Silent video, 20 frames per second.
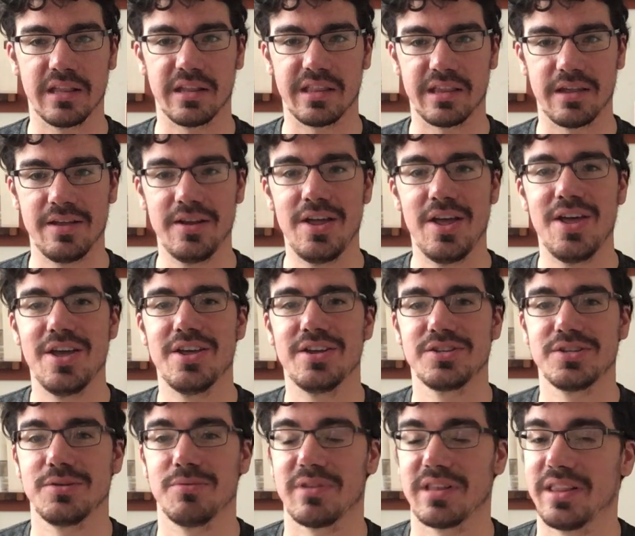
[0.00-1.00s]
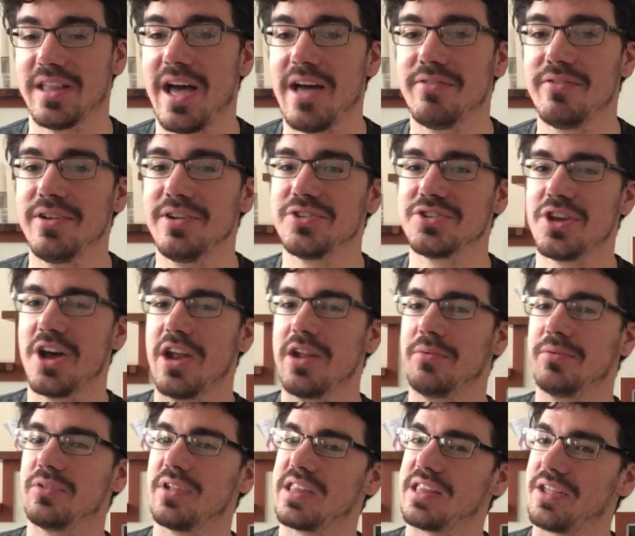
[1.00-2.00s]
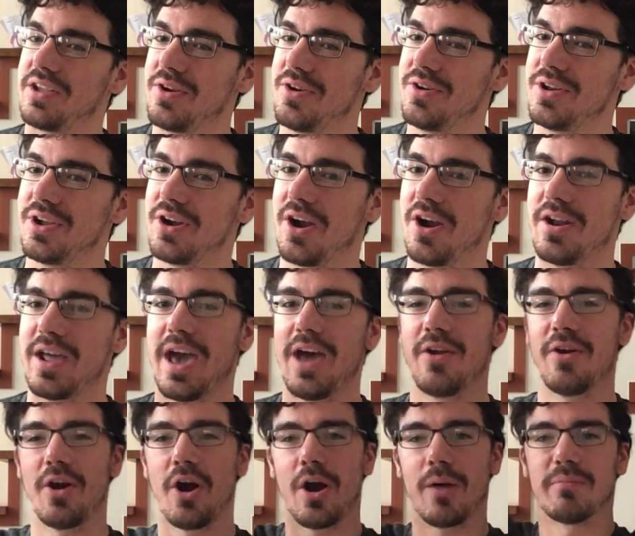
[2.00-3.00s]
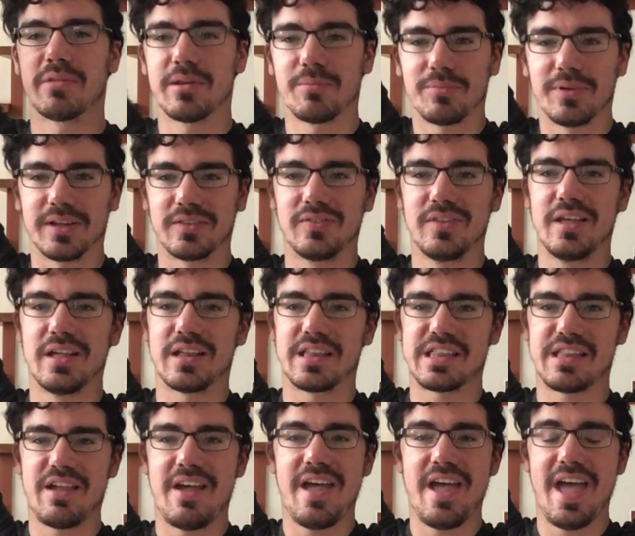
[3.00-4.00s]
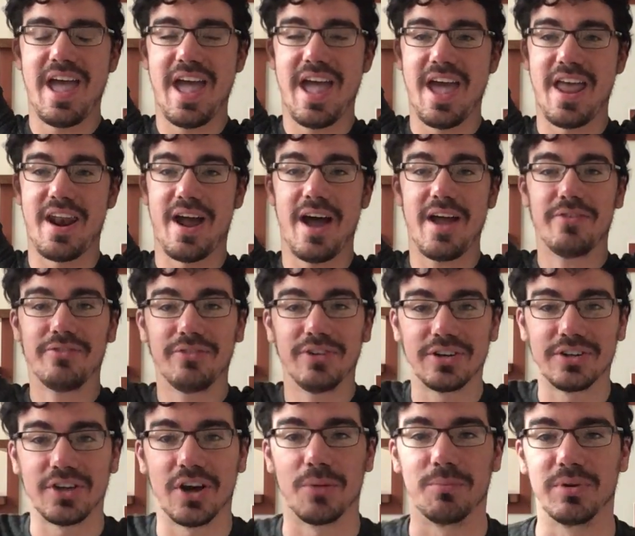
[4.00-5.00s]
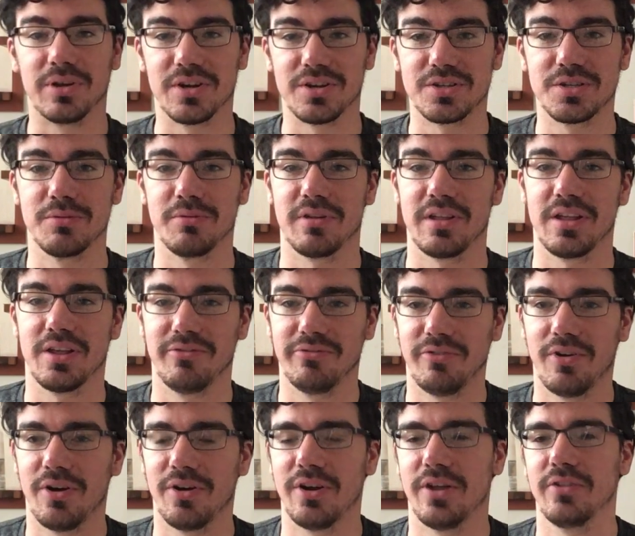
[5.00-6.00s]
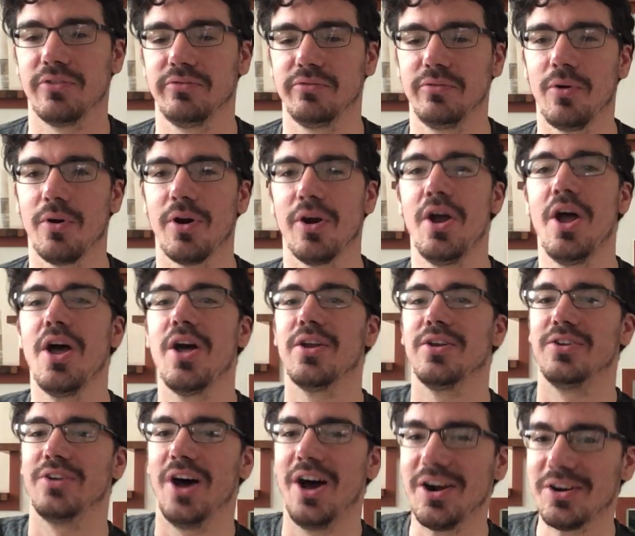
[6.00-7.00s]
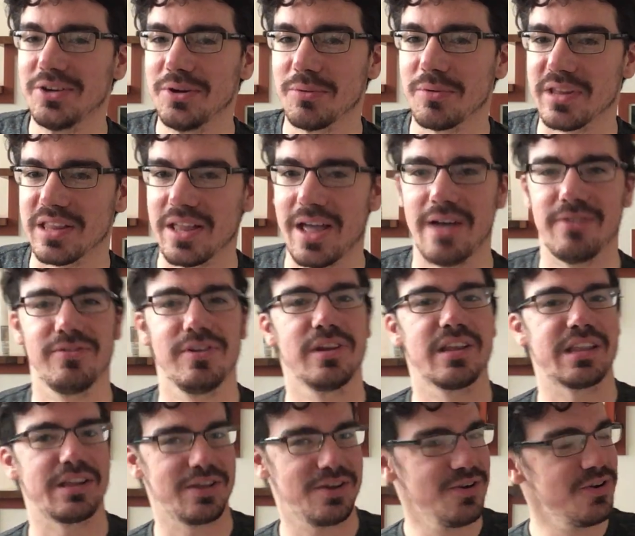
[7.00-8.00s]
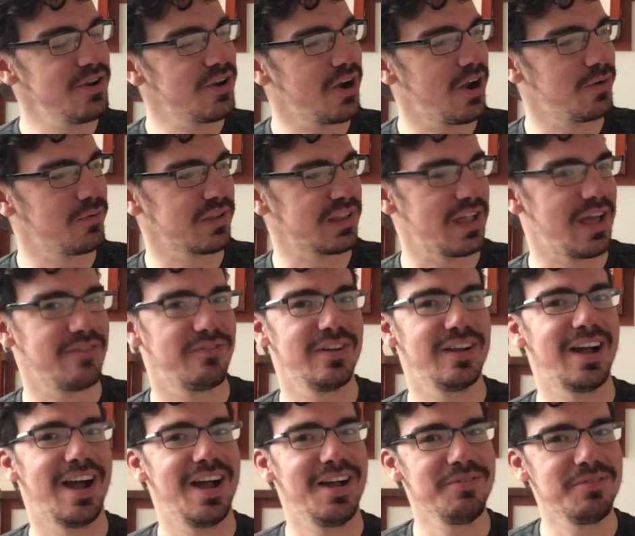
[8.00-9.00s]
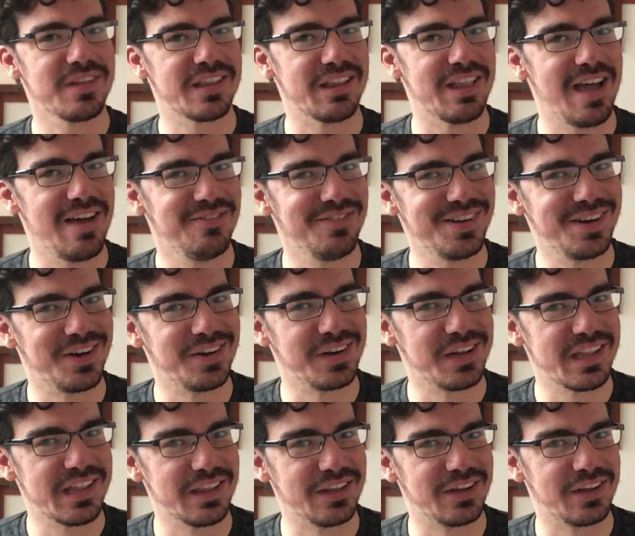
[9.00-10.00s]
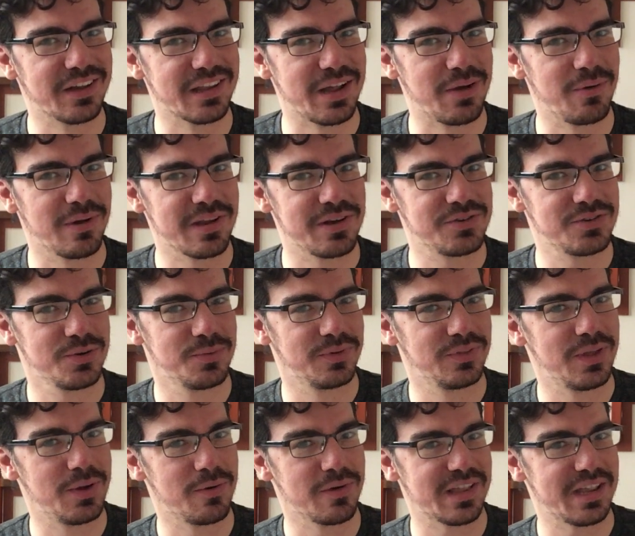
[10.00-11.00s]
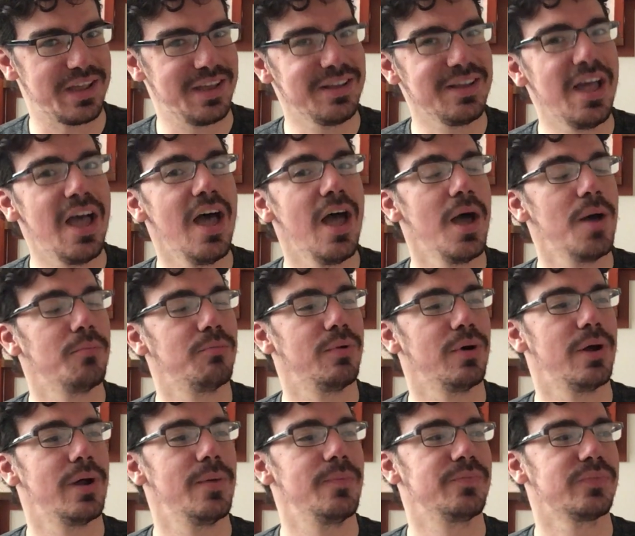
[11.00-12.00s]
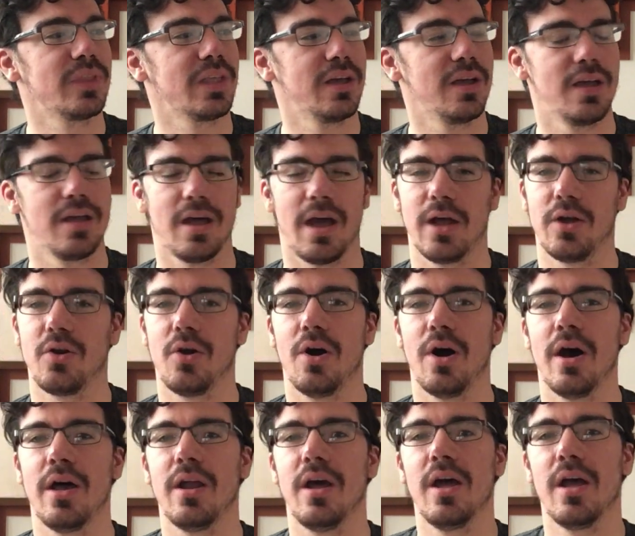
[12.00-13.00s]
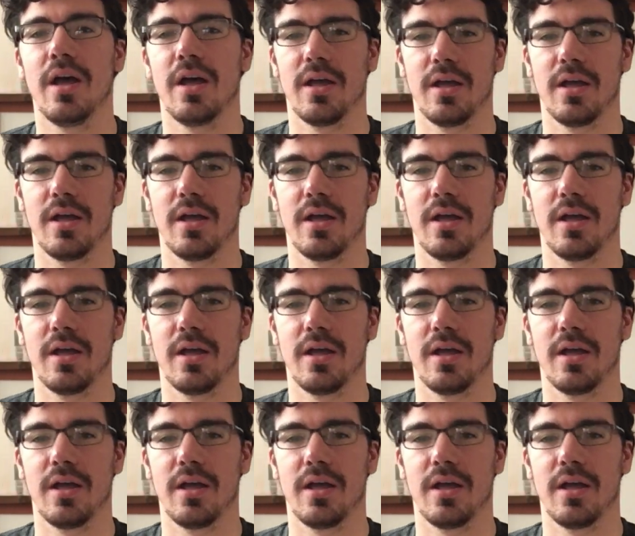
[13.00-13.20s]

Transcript: Z-sit. She was laughing, chatting with the security guard, had her arms up like this, and I freaked out because she had fallen on the floor. Doctor was laughing, security guard was laughing. I was laughing uneasily because I wasn't sure what they were saying, but I caught